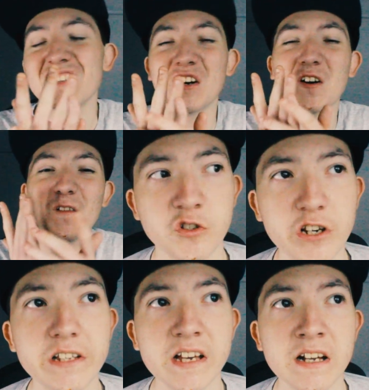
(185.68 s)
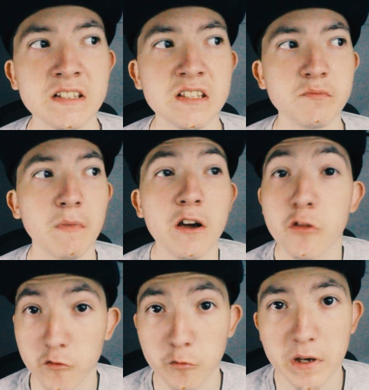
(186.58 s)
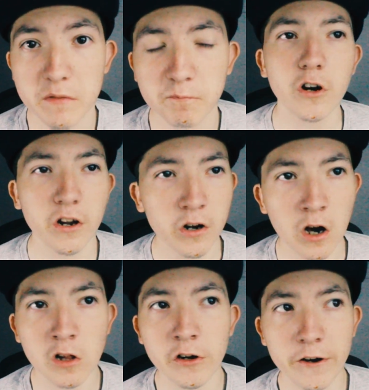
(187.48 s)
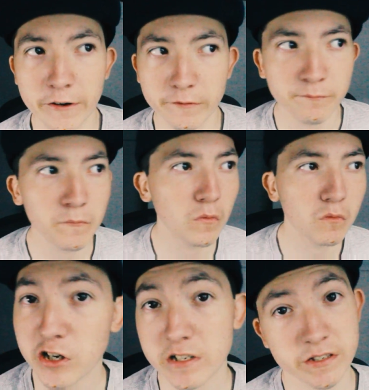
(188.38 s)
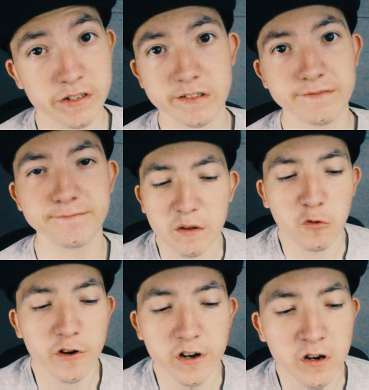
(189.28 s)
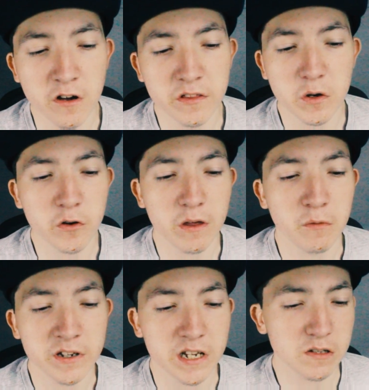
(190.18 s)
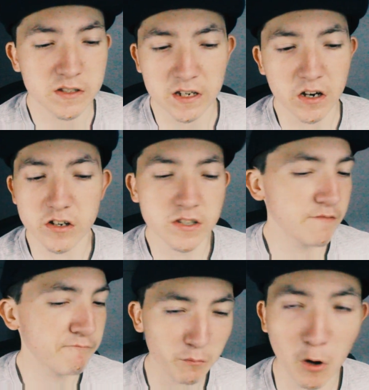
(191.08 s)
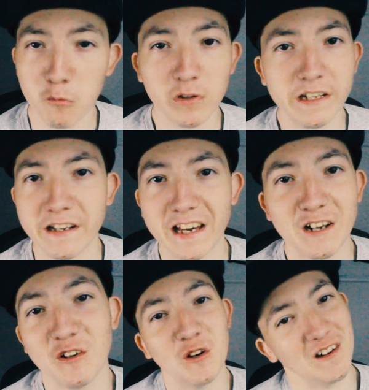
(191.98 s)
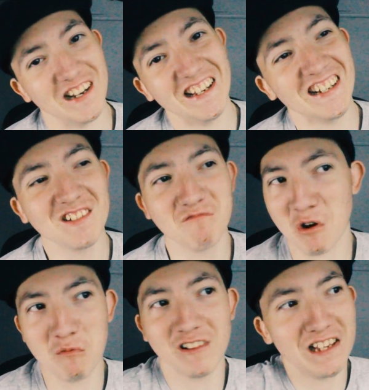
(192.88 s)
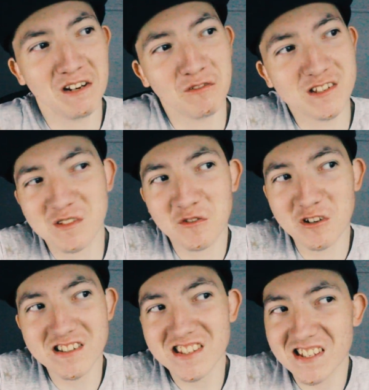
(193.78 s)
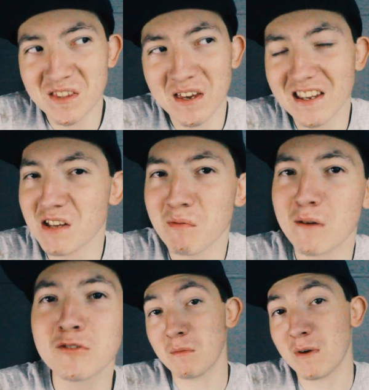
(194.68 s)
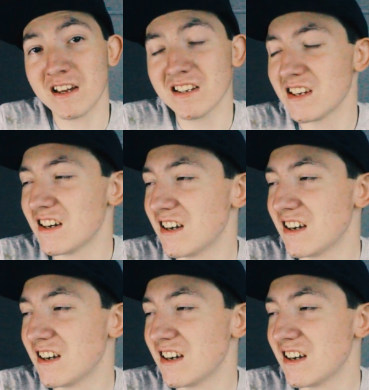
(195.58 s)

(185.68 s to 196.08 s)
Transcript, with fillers: So she texts my other roommate. We're gonna call her Jessica. And then we're gonna call the girl that went downstairs Marmalade. I don't know why Marmalade was the first thing that popped my mind.